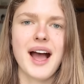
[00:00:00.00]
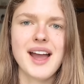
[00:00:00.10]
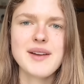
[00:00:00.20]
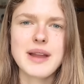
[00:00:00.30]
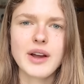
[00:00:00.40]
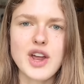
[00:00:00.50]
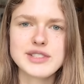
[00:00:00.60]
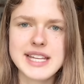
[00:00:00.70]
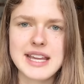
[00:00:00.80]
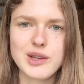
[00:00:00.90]
I am now going
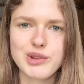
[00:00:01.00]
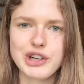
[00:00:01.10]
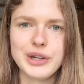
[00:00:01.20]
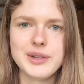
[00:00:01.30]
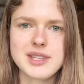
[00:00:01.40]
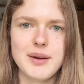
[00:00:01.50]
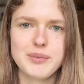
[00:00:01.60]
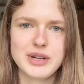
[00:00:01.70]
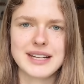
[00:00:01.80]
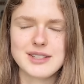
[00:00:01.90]
to take you through some
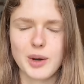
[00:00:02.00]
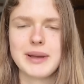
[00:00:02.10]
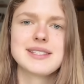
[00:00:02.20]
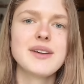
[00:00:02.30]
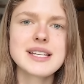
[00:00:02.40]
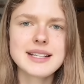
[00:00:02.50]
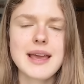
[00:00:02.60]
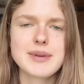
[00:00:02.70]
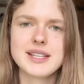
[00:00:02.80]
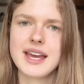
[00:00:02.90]
predicted topics. Now,
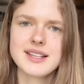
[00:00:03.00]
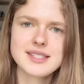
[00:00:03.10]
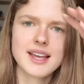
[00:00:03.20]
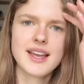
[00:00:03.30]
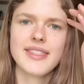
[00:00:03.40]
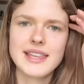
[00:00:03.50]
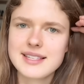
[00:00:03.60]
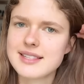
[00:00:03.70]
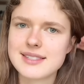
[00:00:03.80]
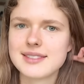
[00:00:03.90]
disclaimer to this
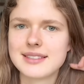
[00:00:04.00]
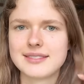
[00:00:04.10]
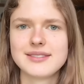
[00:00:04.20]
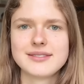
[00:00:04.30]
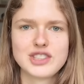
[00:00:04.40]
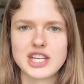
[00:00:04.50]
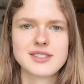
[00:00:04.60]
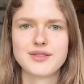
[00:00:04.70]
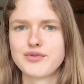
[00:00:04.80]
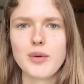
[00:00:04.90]
is
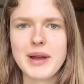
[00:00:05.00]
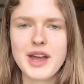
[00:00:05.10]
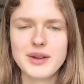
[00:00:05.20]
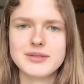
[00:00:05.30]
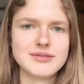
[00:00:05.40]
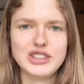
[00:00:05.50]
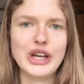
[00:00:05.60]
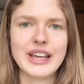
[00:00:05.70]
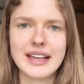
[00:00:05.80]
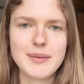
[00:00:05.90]
just from my own
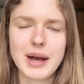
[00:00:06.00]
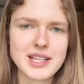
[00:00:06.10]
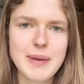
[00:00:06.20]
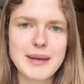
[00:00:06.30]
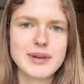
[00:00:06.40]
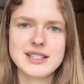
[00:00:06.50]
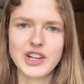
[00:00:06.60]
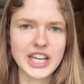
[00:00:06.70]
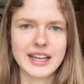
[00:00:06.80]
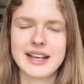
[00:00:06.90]
looking at past papers,
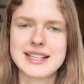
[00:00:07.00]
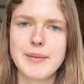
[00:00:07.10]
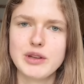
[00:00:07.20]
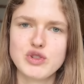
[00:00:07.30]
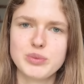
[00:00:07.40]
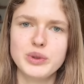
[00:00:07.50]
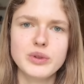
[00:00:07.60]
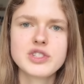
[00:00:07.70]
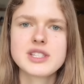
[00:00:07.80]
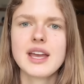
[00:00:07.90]
looking at examiner's
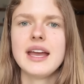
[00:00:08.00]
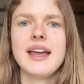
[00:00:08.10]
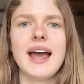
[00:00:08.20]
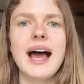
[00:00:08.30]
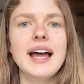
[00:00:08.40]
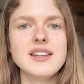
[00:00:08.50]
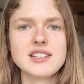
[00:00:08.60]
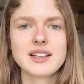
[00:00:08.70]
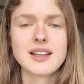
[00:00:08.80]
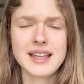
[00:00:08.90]
reports,
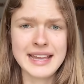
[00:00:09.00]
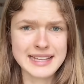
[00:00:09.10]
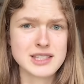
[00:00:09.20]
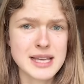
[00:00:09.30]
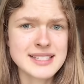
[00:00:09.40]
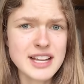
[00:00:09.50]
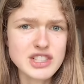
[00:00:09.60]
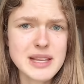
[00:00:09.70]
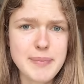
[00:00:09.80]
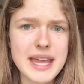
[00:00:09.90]
and it's
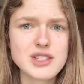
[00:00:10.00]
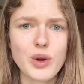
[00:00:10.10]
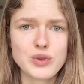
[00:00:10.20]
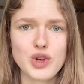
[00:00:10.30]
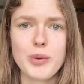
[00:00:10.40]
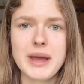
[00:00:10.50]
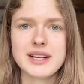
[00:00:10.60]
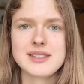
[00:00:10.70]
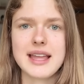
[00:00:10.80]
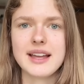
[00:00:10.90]
essentially based on
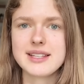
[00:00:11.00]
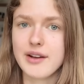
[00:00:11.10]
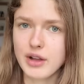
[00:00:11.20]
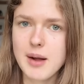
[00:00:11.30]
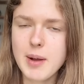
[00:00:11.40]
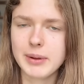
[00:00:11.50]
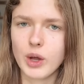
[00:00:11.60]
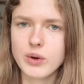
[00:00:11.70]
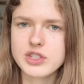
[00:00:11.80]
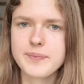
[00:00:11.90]
topics that have come up a
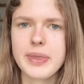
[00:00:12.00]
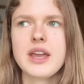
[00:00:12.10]
lot